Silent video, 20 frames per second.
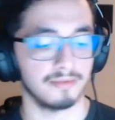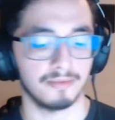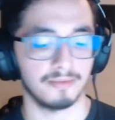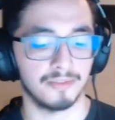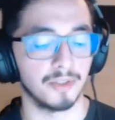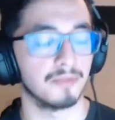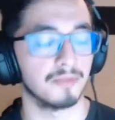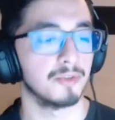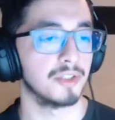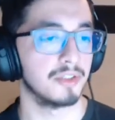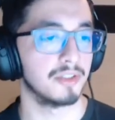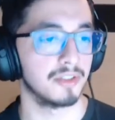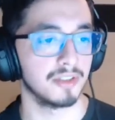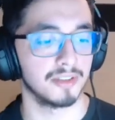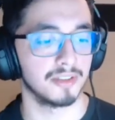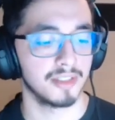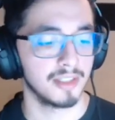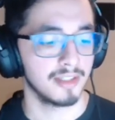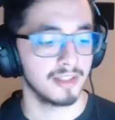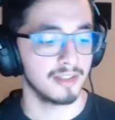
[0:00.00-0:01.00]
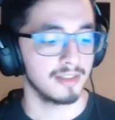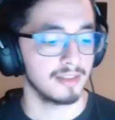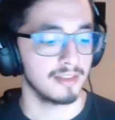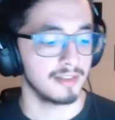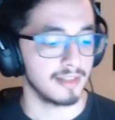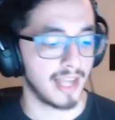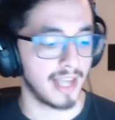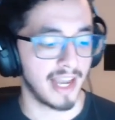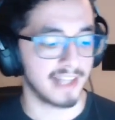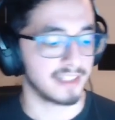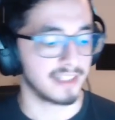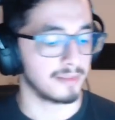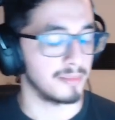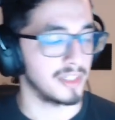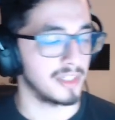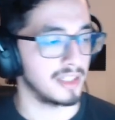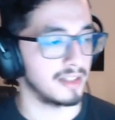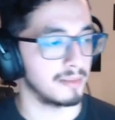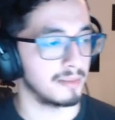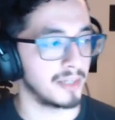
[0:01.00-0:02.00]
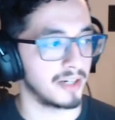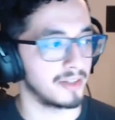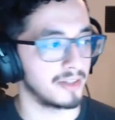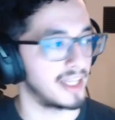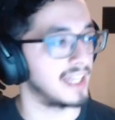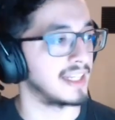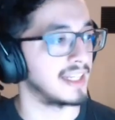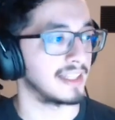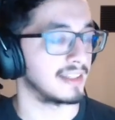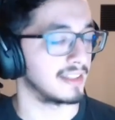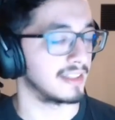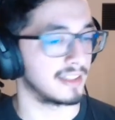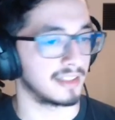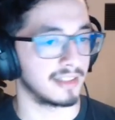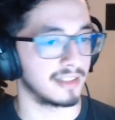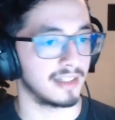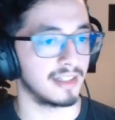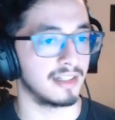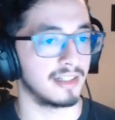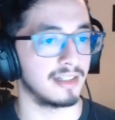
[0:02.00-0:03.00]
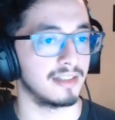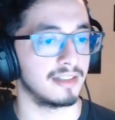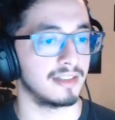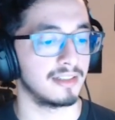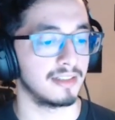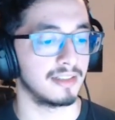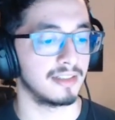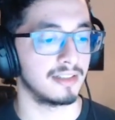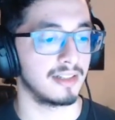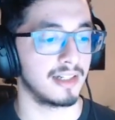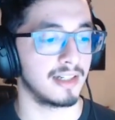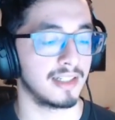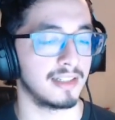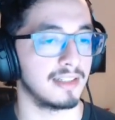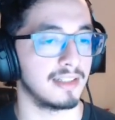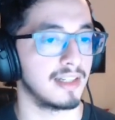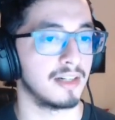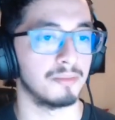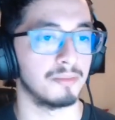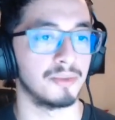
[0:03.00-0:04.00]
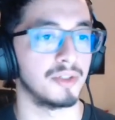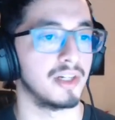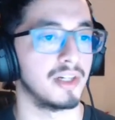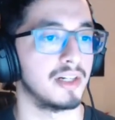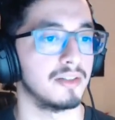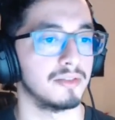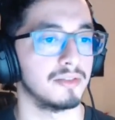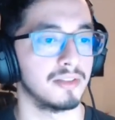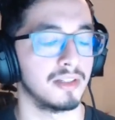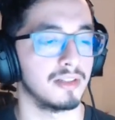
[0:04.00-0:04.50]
Feel free to ask me about anything, and I could help you out.